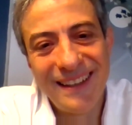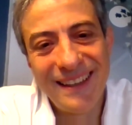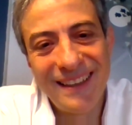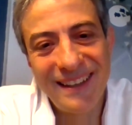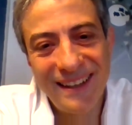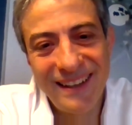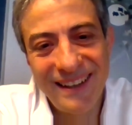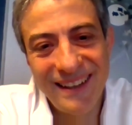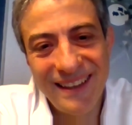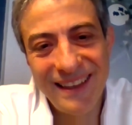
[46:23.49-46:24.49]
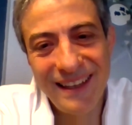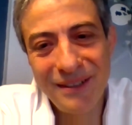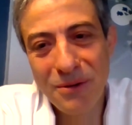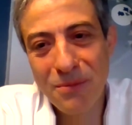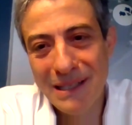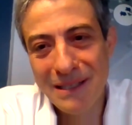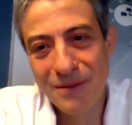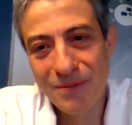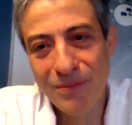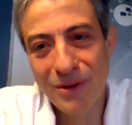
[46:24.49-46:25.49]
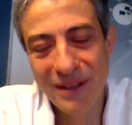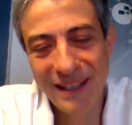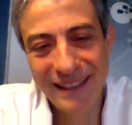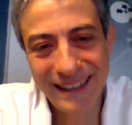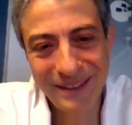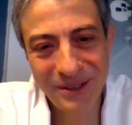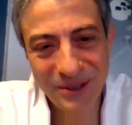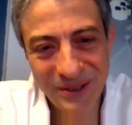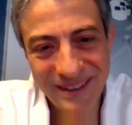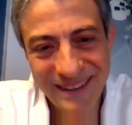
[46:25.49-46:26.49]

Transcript: they know much more than I do.